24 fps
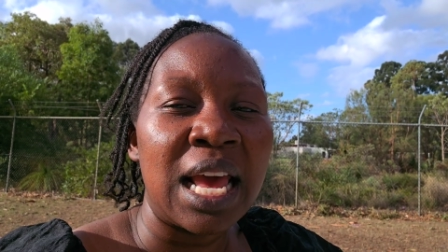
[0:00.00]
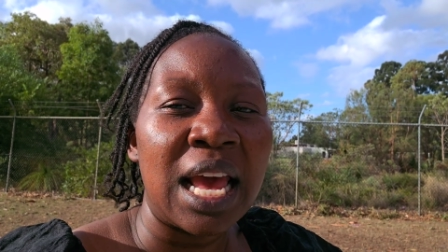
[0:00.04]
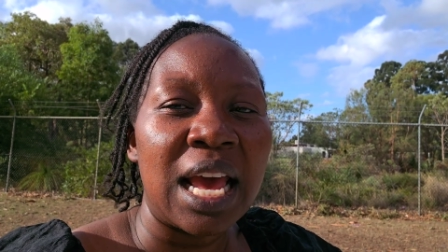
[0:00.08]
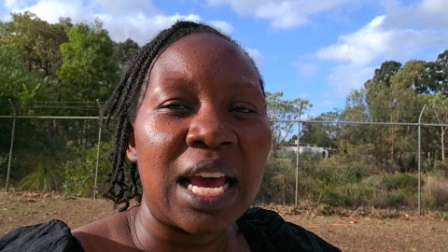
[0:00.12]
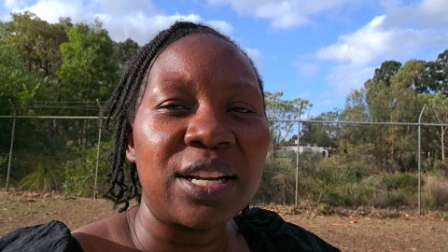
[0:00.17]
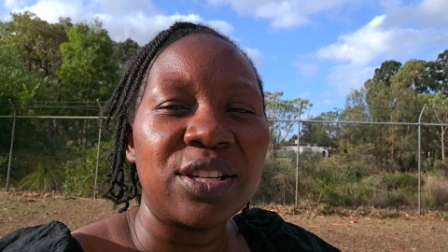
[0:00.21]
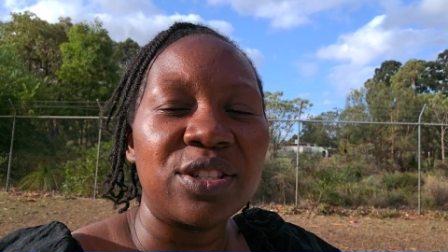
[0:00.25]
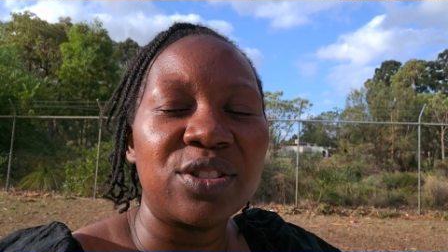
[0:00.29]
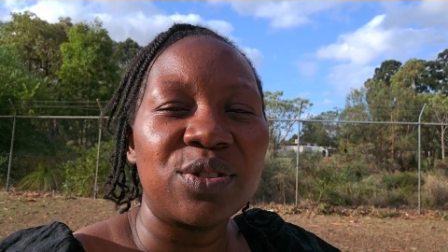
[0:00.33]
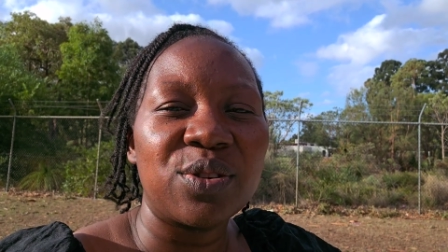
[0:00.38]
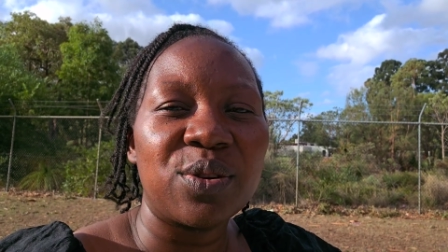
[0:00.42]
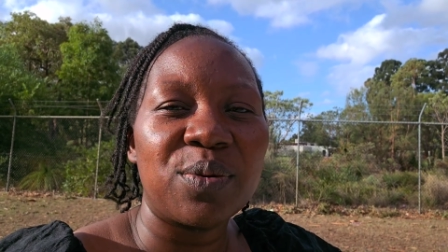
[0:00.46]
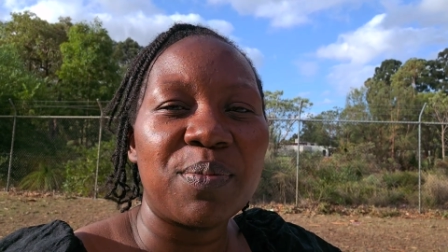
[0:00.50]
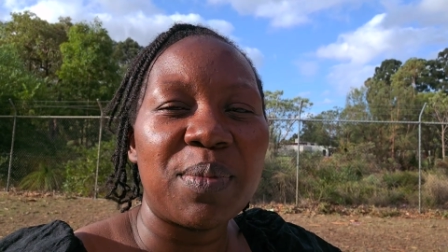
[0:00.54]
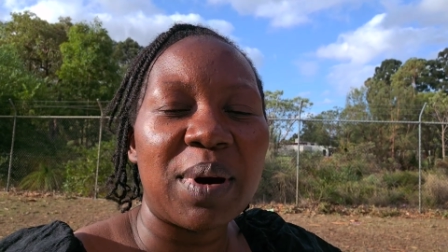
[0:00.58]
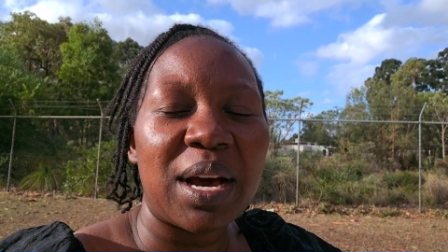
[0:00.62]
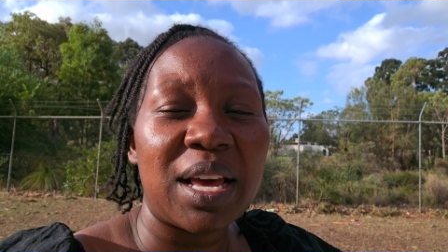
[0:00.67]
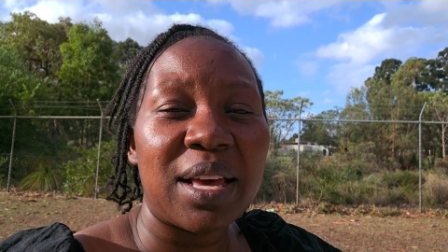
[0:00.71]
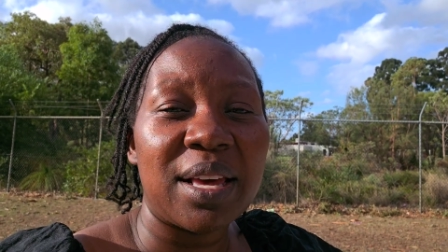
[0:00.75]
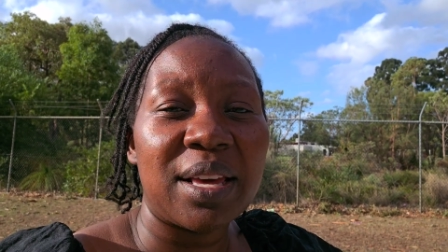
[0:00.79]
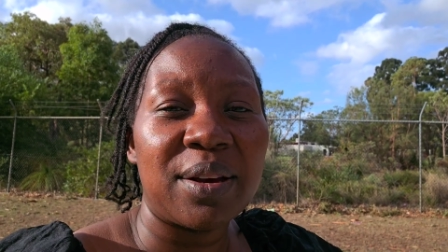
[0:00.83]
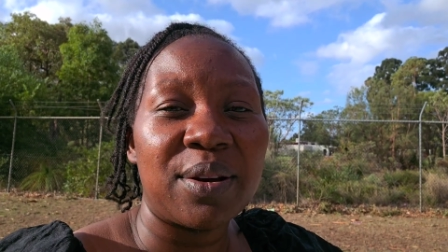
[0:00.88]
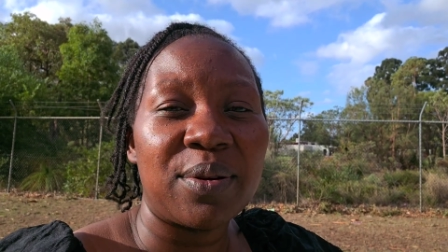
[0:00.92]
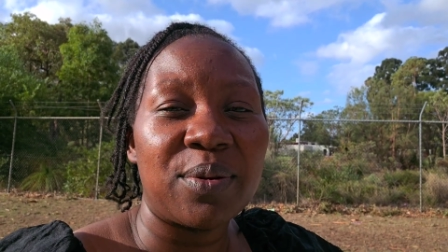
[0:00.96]
and so
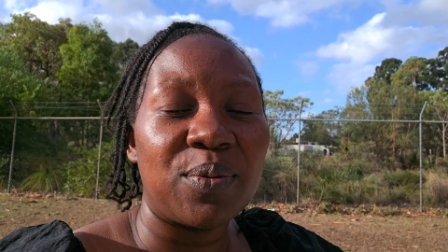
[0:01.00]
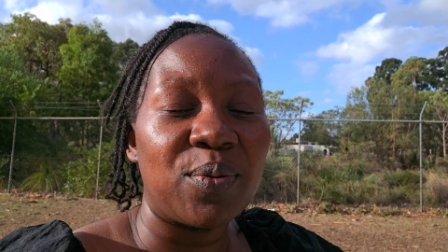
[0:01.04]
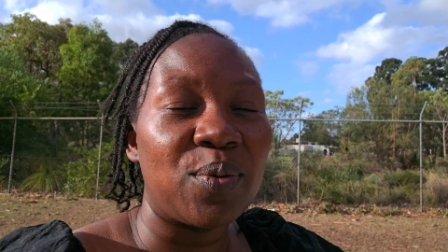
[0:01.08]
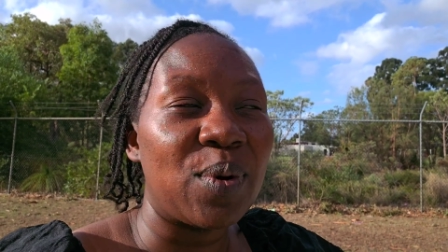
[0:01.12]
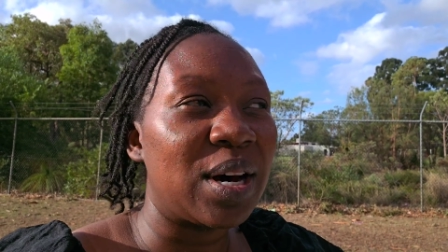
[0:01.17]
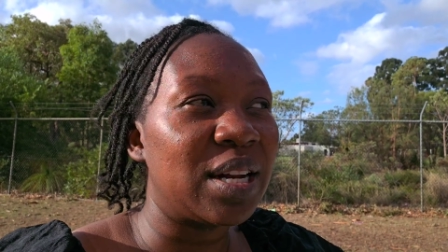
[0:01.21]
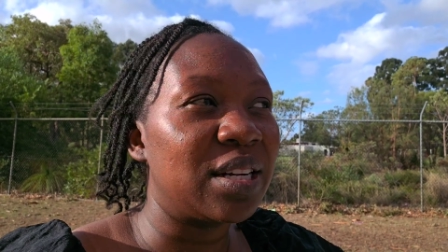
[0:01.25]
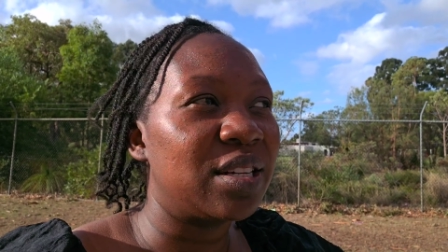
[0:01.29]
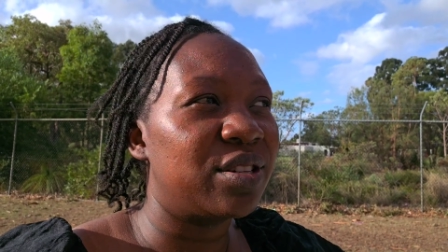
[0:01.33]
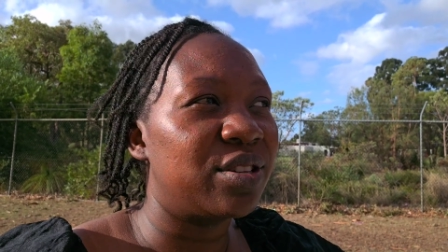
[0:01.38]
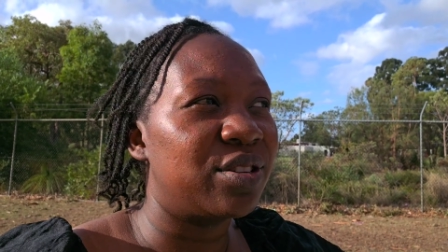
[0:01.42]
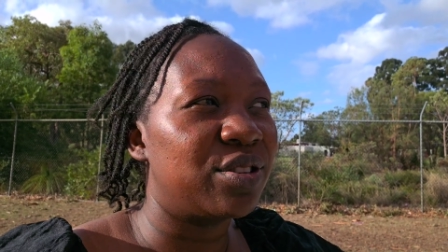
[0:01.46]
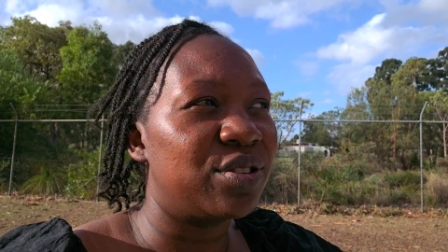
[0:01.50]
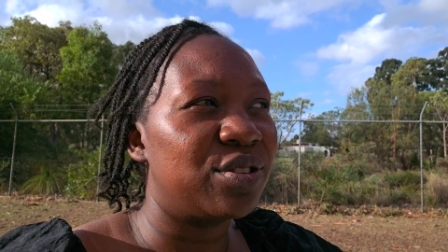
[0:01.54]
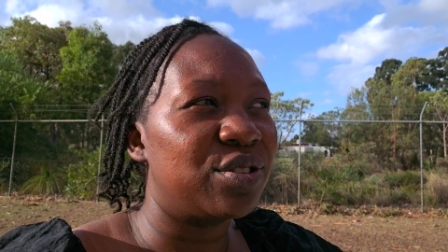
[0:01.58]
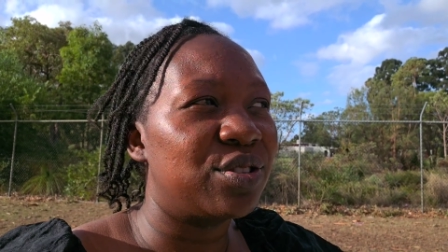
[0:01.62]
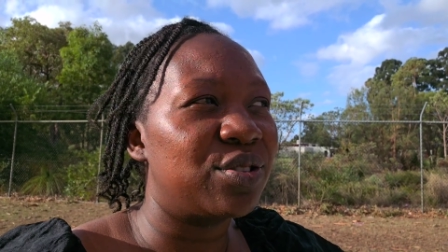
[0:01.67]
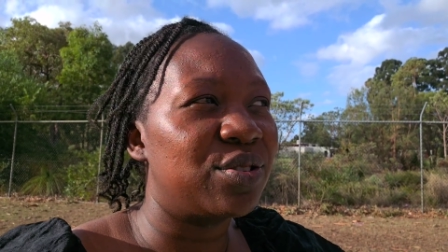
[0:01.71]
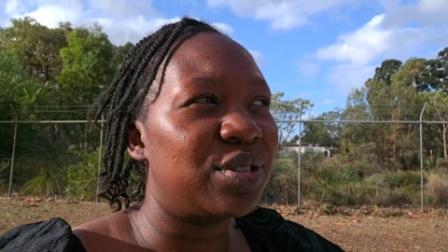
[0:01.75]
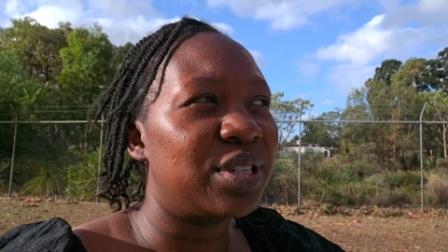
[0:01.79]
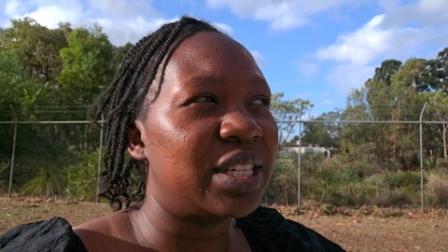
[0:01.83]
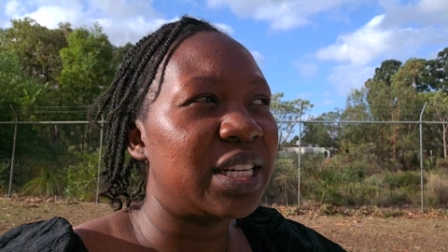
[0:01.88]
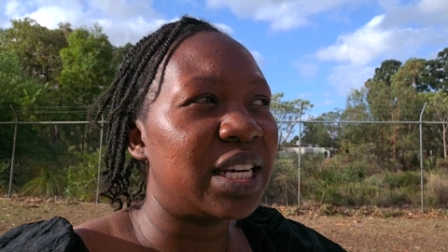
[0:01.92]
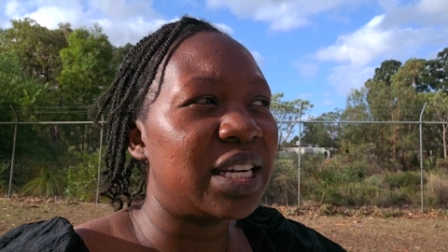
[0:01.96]
my word to you
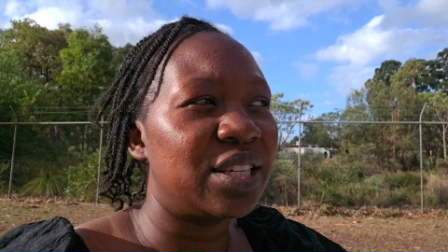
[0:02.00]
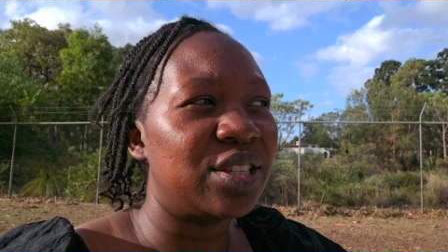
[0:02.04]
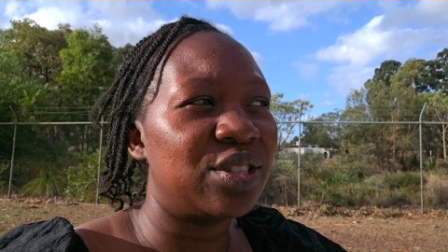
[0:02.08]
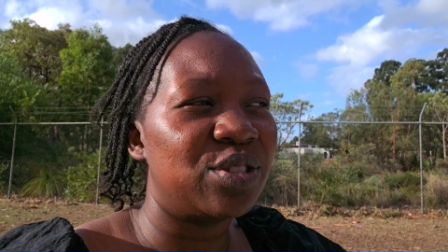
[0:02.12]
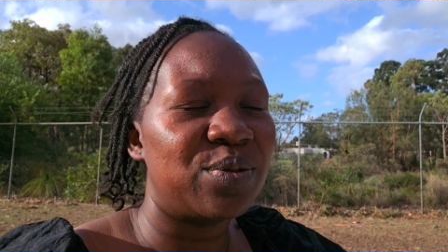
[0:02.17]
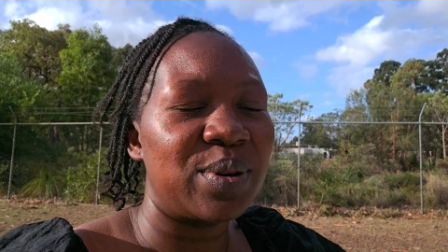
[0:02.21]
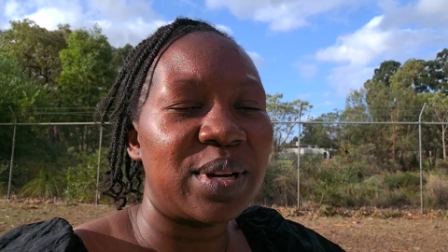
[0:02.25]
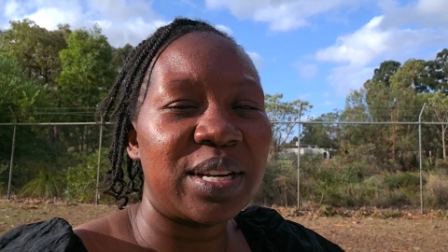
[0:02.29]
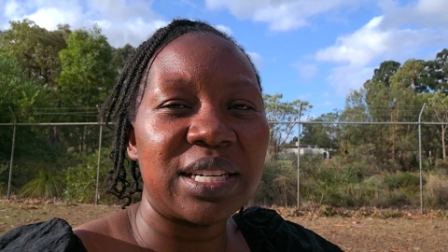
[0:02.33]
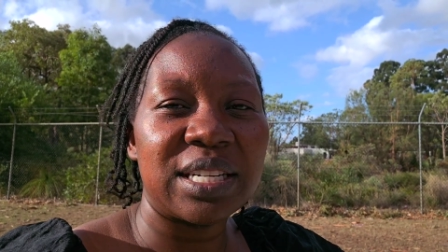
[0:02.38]
today is to